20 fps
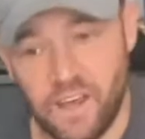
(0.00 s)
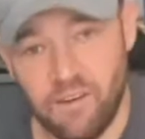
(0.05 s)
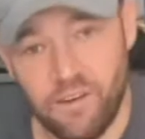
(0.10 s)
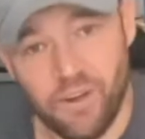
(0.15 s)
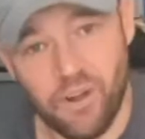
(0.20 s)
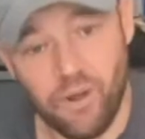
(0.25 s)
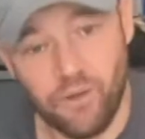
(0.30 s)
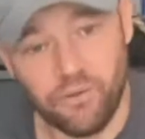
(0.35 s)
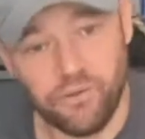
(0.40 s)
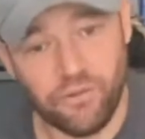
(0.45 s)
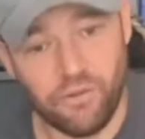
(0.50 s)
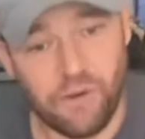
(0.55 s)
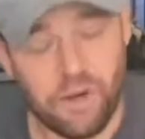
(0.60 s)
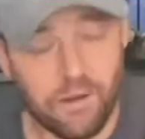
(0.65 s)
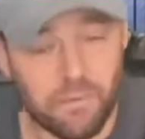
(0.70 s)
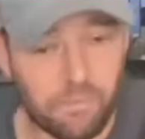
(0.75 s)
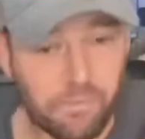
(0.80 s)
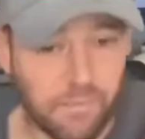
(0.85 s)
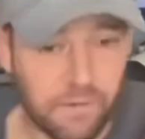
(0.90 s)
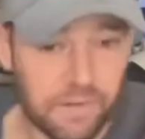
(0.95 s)
and also
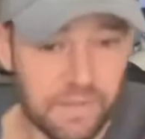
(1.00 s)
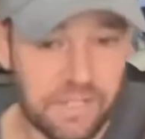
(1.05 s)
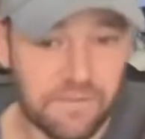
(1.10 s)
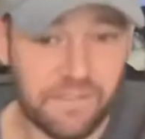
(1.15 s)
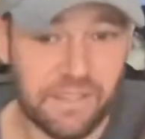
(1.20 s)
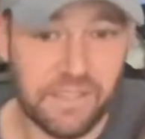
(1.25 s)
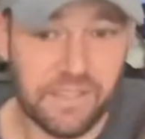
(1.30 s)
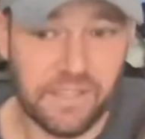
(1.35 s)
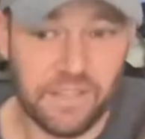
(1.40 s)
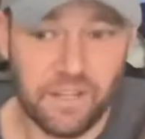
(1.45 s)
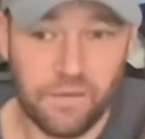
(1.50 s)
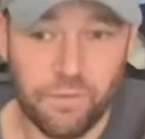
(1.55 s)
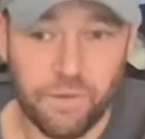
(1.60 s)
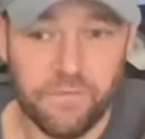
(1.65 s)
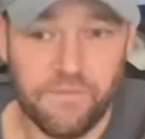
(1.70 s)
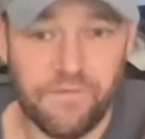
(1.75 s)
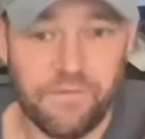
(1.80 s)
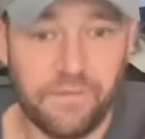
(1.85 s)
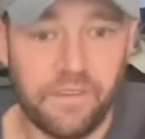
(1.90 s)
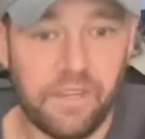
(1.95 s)
I'll leave the link with
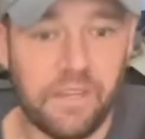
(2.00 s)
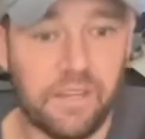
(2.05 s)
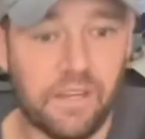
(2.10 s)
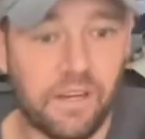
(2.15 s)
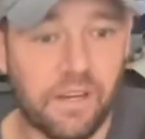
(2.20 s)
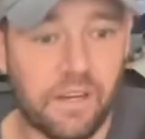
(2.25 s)
the